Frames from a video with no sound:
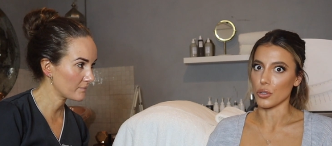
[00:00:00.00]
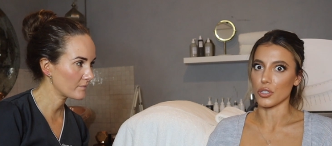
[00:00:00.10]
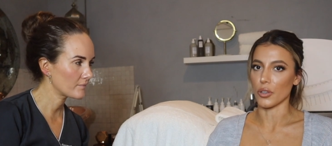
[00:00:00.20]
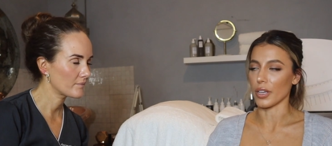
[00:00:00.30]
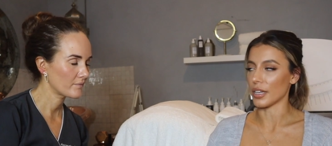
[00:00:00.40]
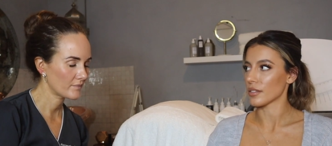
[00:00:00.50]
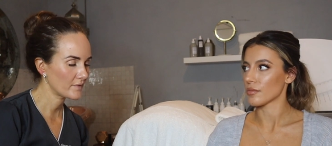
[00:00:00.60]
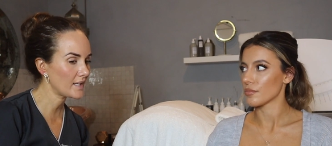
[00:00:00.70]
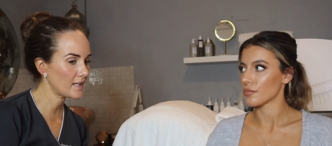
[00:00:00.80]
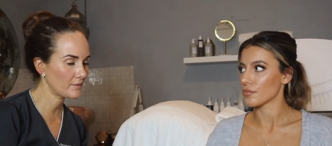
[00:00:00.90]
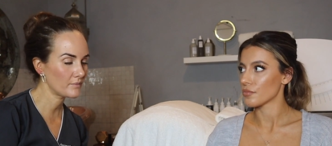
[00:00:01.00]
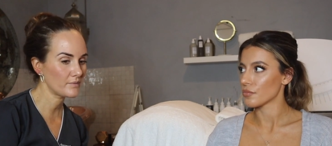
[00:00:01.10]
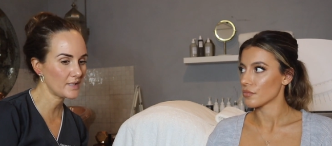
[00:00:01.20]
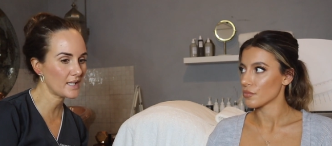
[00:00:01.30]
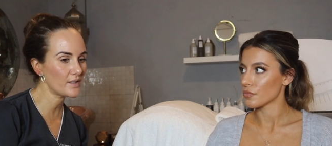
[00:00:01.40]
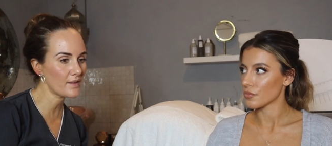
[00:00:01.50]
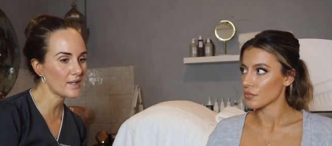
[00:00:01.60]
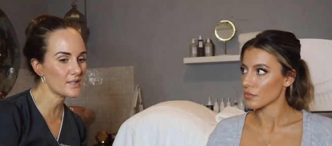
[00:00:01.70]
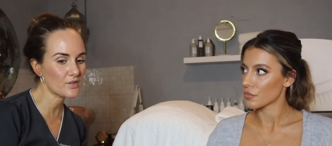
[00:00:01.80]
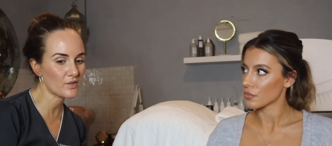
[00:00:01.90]
Speaker 1: not doing it.
Speaker 2: Yeah, yeah, no,
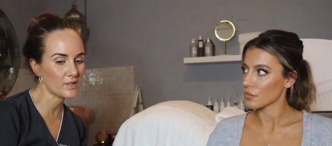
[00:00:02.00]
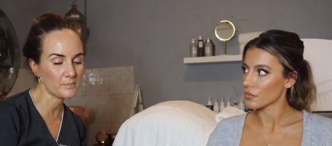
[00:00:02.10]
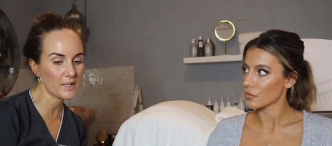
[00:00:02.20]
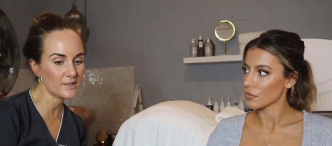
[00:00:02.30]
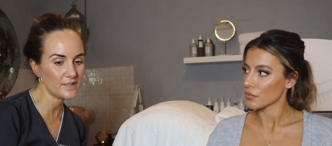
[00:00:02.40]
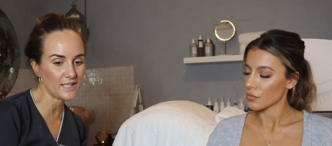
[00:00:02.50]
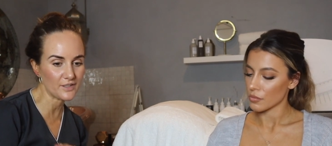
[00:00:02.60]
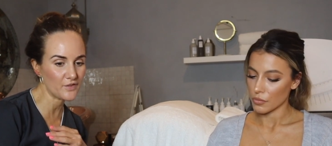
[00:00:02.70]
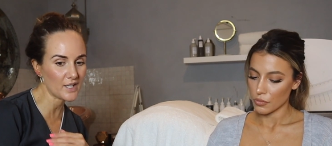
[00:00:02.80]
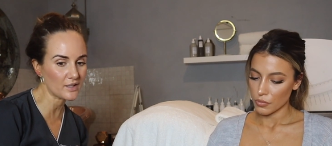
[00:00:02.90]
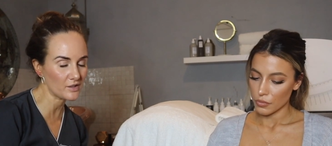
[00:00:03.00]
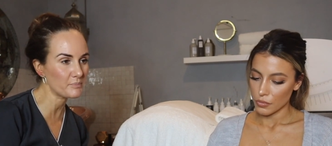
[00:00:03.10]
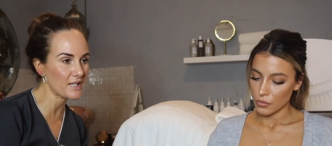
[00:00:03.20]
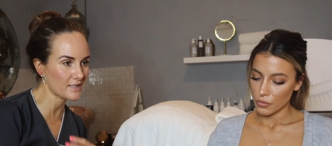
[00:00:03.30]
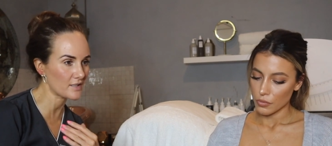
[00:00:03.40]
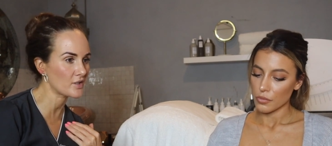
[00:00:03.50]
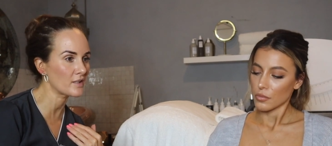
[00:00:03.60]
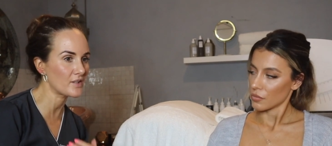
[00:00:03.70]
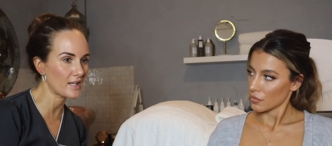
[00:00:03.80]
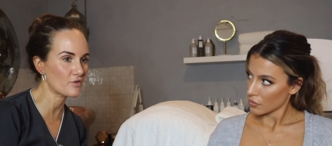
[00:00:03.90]
that is true. But yeah, if you get a good
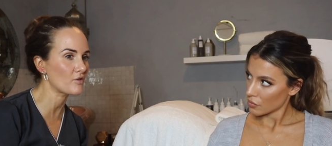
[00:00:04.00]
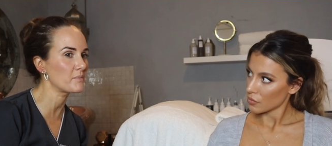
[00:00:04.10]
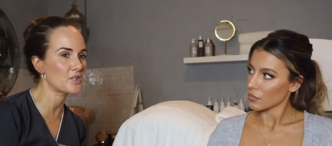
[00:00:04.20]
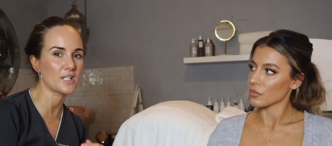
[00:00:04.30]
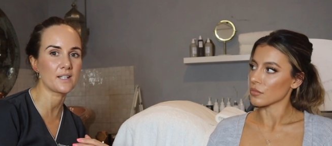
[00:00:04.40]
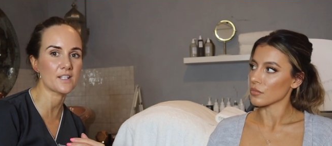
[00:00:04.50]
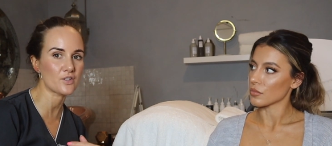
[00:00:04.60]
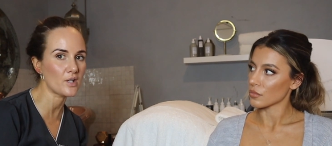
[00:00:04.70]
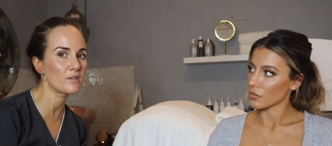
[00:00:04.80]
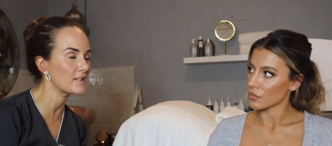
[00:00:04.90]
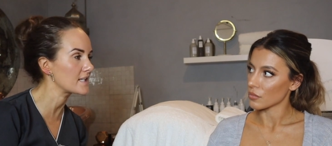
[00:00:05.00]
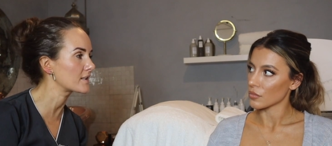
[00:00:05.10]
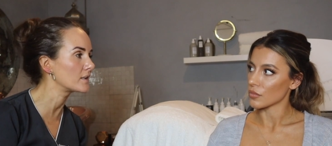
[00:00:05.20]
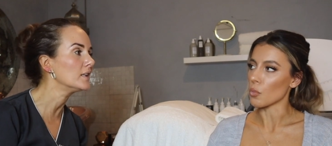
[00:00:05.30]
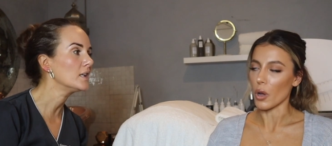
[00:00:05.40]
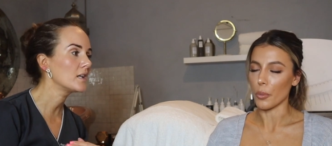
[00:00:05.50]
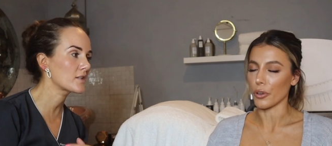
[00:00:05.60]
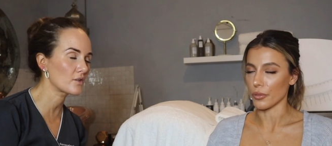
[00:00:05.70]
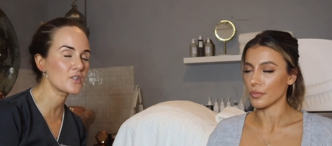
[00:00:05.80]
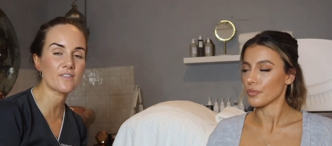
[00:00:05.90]
practitioner and you get a strong machine, mm. there's no reason. Why
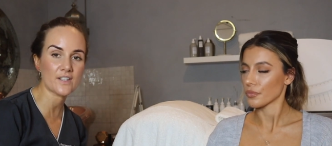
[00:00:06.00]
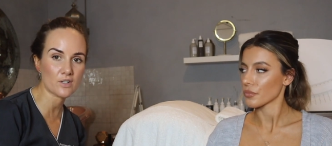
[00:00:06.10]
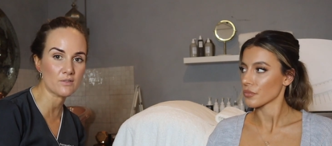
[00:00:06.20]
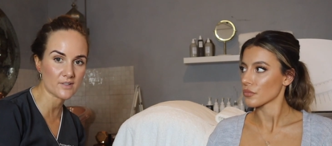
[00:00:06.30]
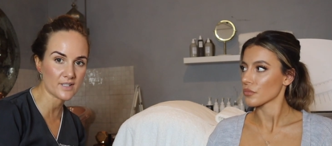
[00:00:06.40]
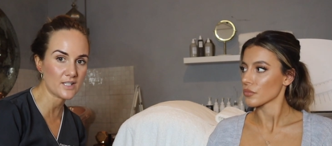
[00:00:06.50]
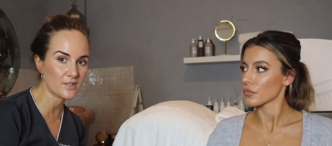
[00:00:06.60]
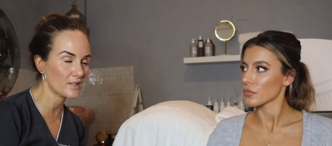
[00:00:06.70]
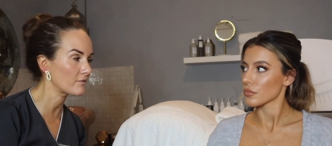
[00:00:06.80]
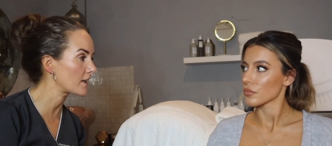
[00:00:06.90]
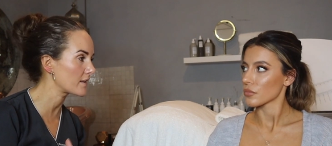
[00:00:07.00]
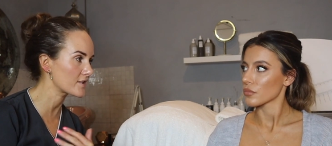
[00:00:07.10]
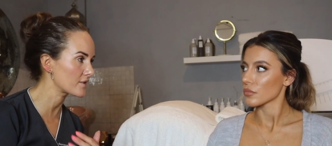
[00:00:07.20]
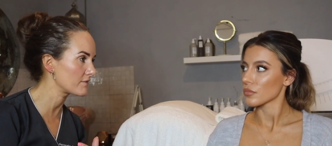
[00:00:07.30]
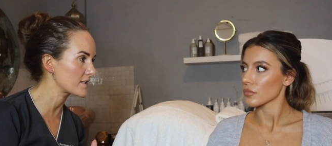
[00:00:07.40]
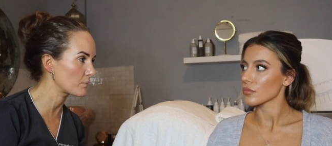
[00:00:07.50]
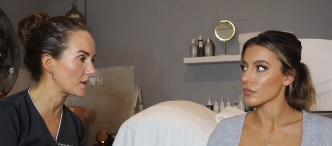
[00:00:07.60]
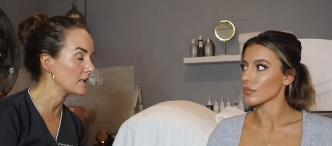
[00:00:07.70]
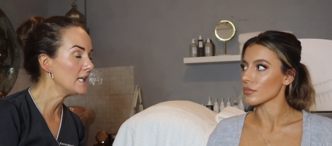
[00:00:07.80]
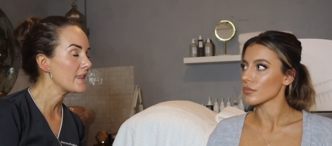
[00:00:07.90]
as long as you've had your consultation done right, there's no reason
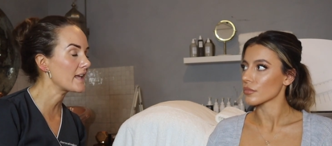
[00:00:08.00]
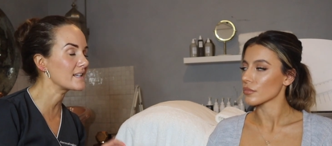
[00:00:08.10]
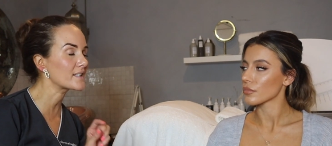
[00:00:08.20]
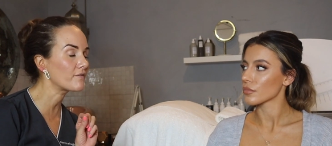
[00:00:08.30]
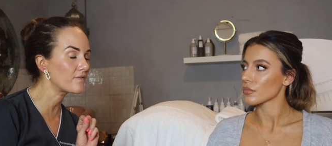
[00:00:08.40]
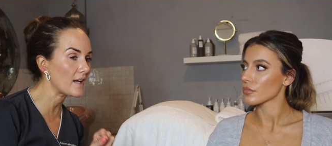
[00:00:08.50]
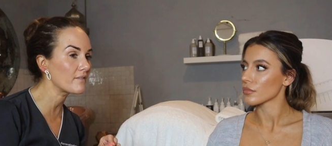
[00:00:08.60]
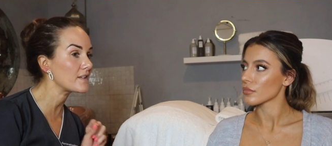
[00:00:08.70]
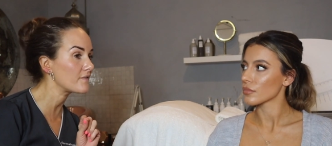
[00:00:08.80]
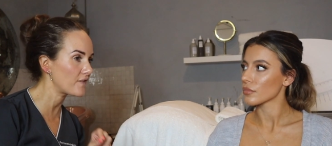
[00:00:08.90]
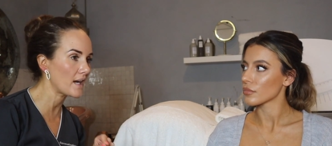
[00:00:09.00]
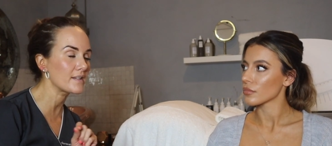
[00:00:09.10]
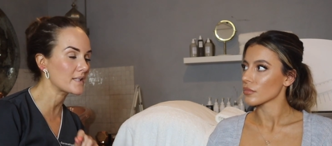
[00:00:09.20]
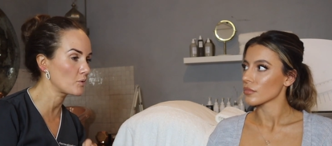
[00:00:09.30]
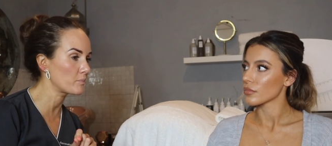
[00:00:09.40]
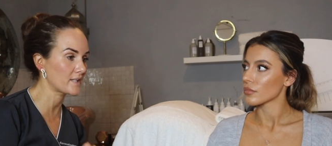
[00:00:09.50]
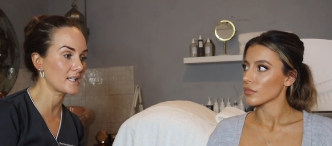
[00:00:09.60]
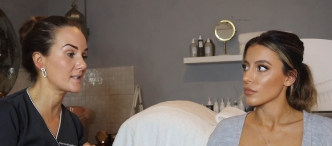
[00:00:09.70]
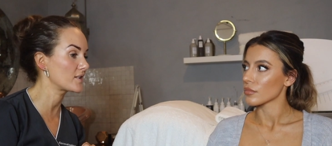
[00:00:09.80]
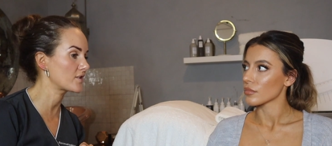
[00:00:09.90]
why. Mm. There is a very very small
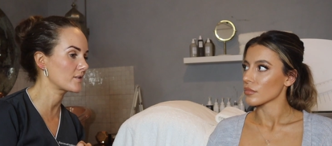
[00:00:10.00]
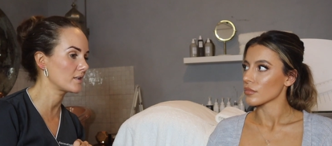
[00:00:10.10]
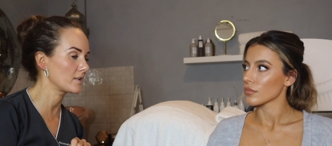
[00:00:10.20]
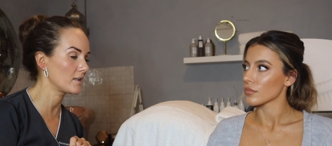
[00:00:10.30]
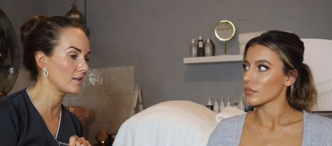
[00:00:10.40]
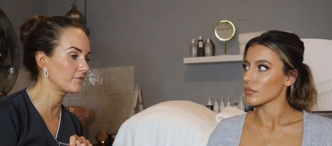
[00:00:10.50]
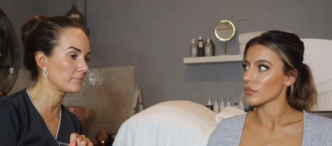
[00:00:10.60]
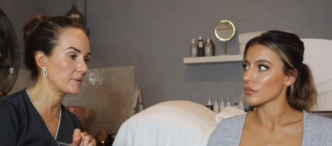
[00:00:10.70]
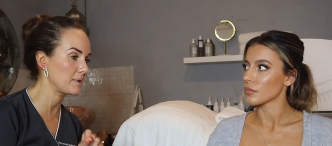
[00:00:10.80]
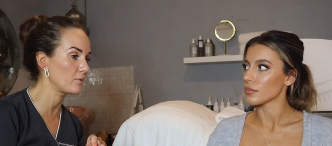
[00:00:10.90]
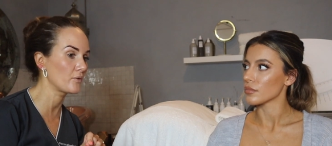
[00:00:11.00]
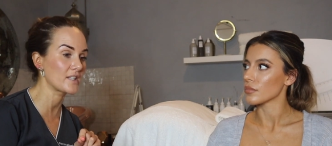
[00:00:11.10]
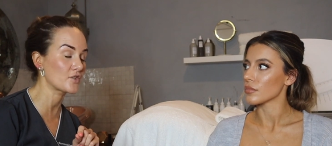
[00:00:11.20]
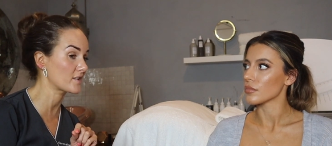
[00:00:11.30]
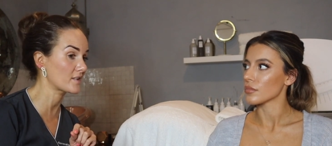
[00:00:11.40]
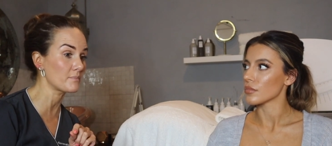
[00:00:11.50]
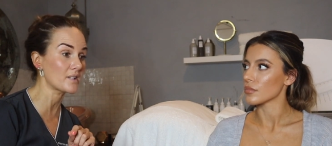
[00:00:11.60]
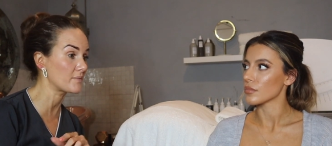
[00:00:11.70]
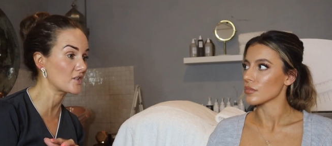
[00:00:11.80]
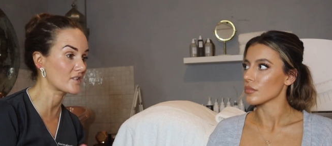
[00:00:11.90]
percentage of people that just
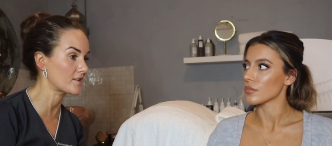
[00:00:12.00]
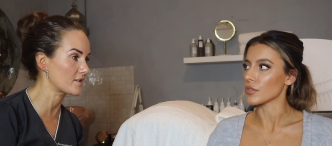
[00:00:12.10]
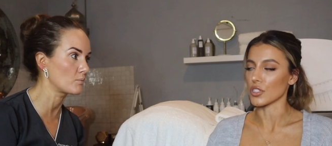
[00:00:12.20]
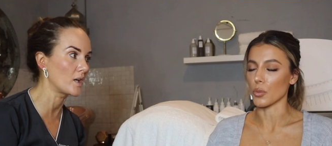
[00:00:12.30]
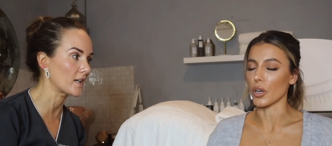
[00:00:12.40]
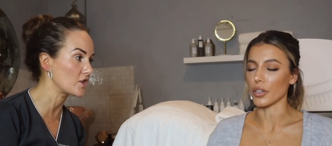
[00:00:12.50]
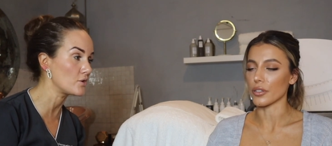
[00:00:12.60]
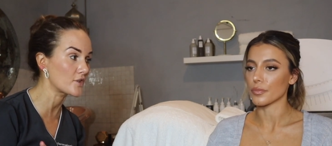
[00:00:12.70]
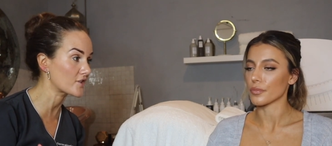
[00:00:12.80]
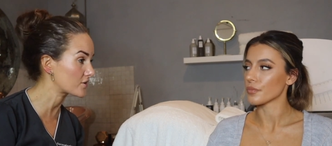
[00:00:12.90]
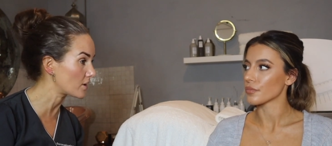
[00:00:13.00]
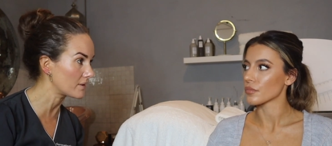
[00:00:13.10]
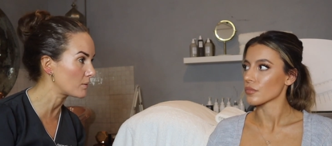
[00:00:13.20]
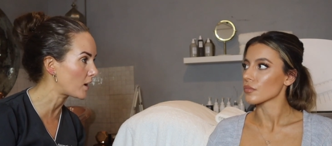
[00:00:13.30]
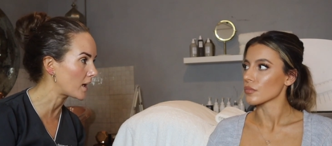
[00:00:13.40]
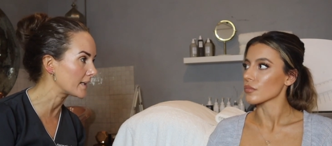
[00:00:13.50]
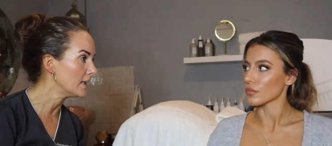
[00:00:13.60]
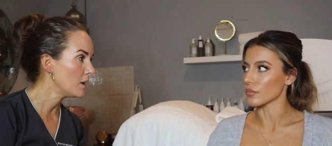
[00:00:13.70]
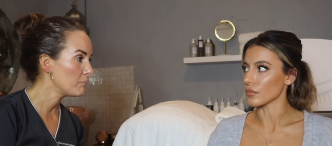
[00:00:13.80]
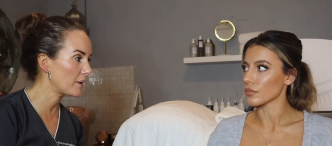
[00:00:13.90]
sometimes it just doesn't work, work, and you just don't know why.
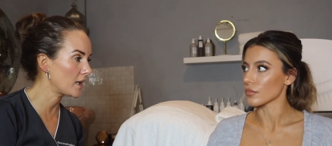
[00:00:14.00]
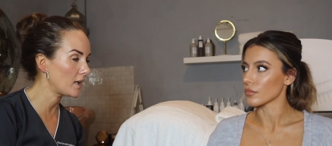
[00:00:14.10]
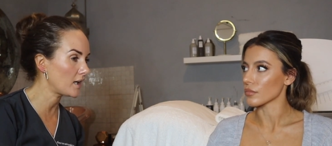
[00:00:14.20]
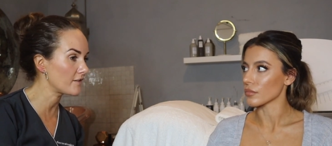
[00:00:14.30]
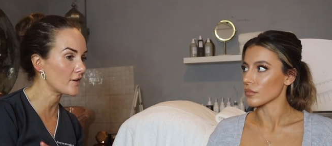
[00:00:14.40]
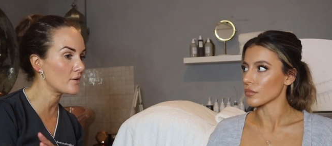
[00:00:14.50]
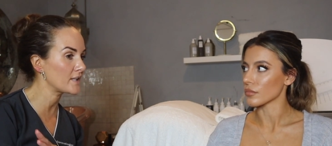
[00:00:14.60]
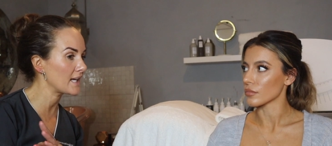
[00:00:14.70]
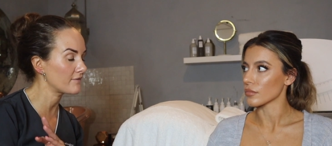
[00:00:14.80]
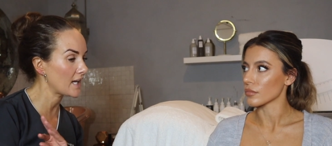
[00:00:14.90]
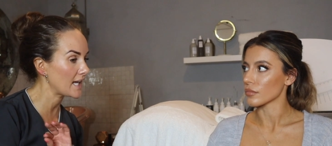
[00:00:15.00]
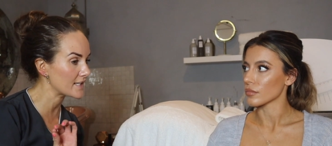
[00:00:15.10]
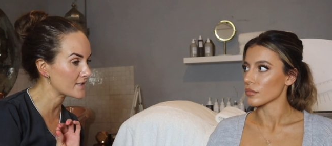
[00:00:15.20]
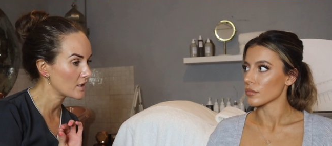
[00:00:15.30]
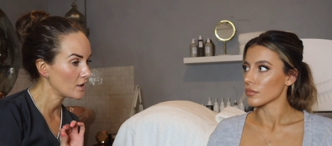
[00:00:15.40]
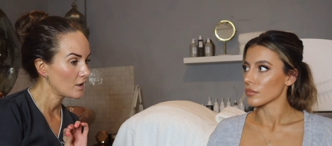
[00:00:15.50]
Mm. But I've only ever had